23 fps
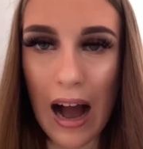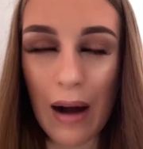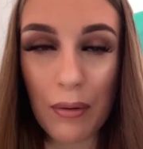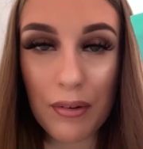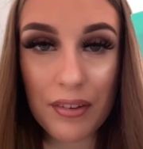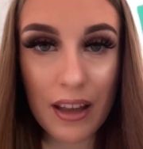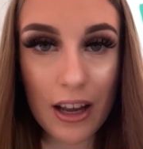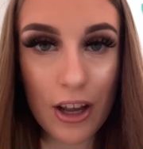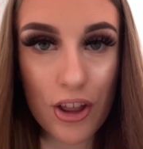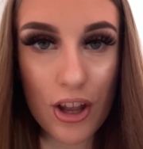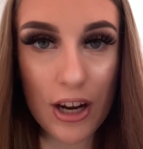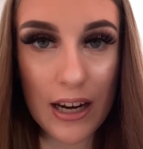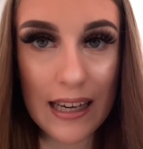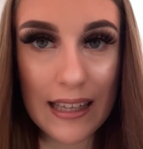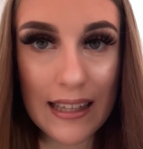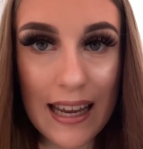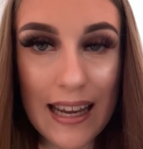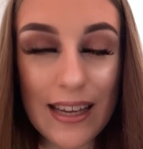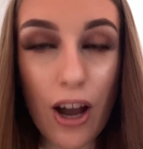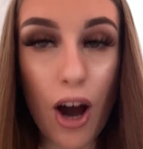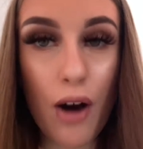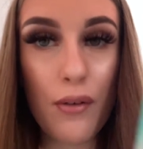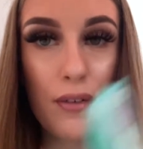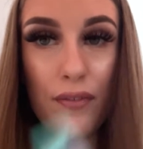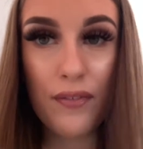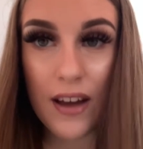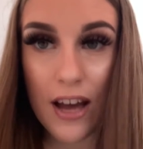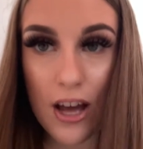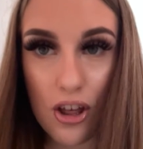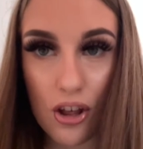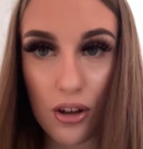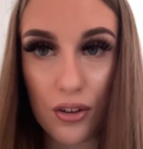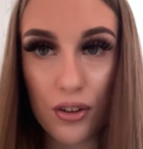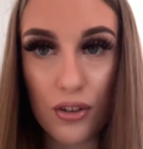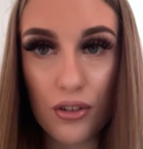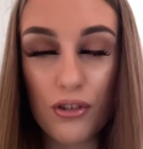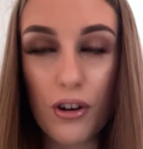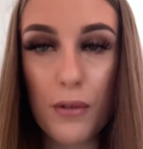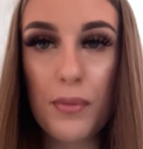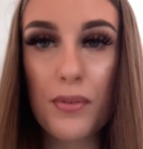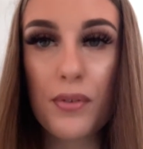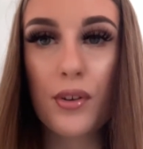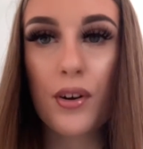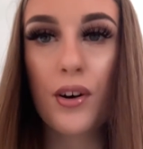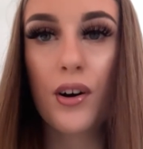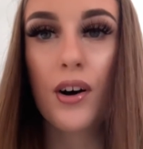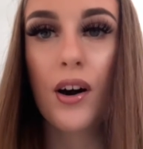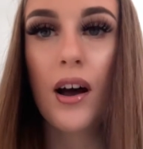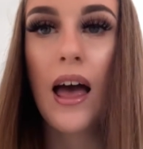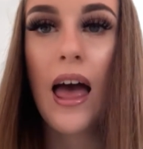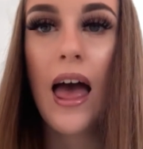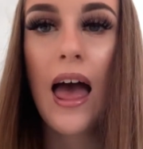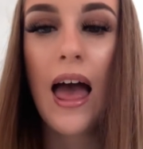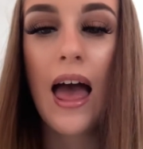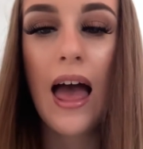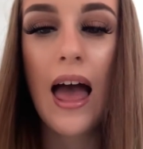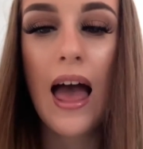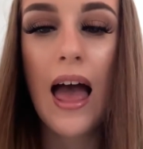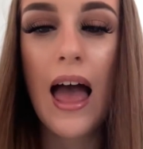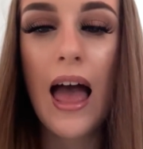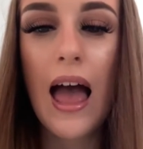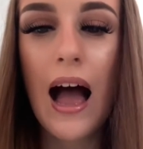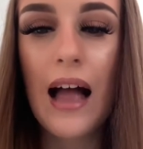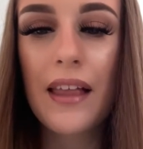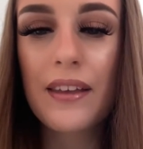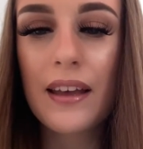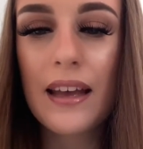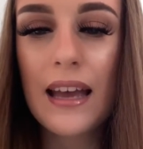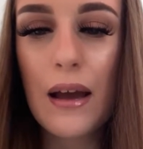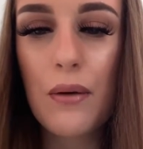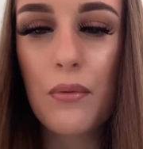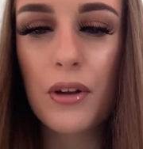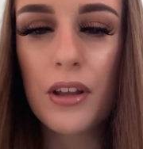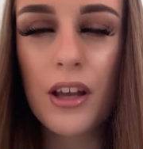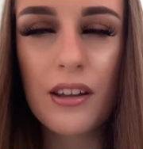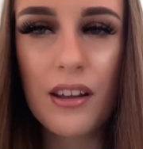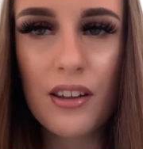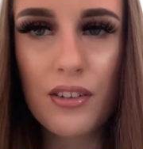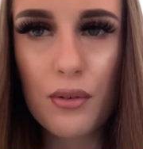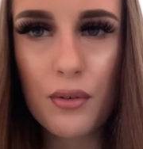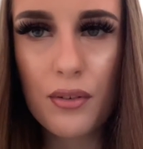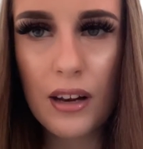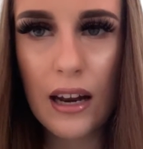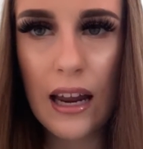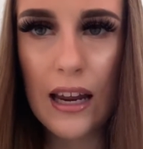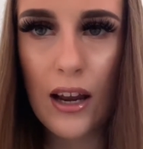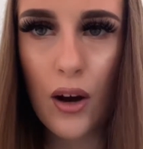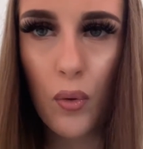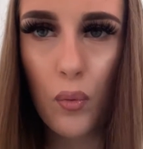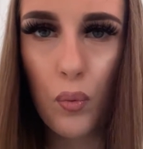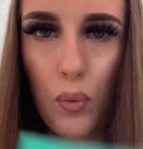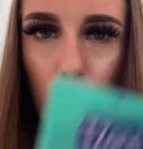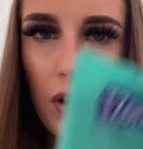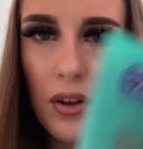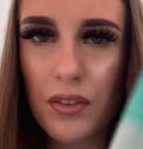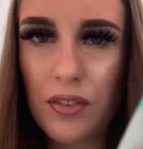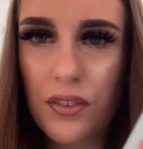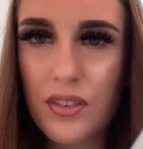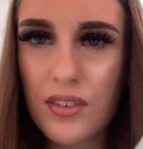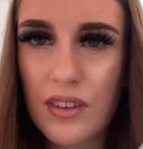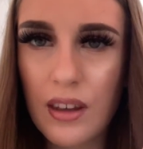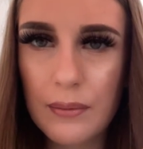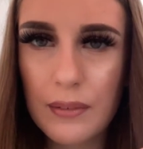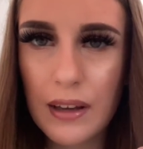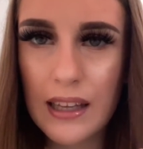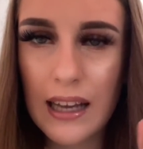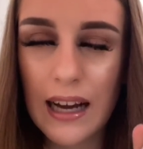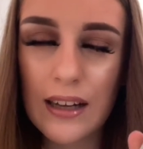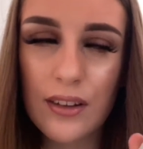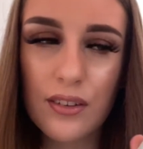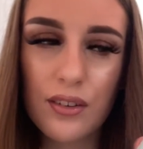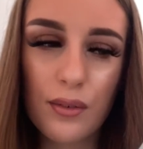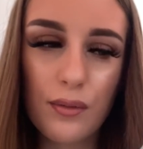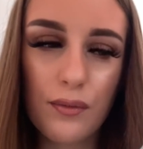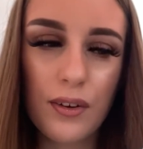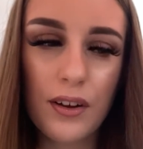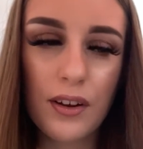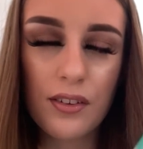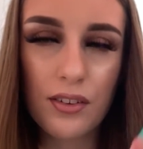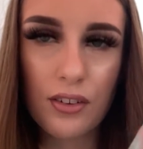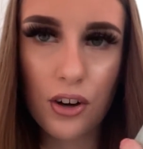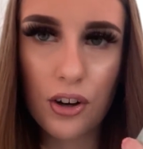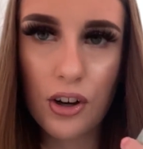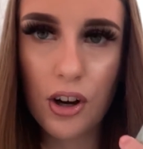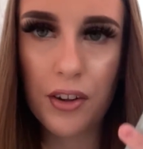was actually in need of a facial scrub so I did get one of this was like 179 something so I got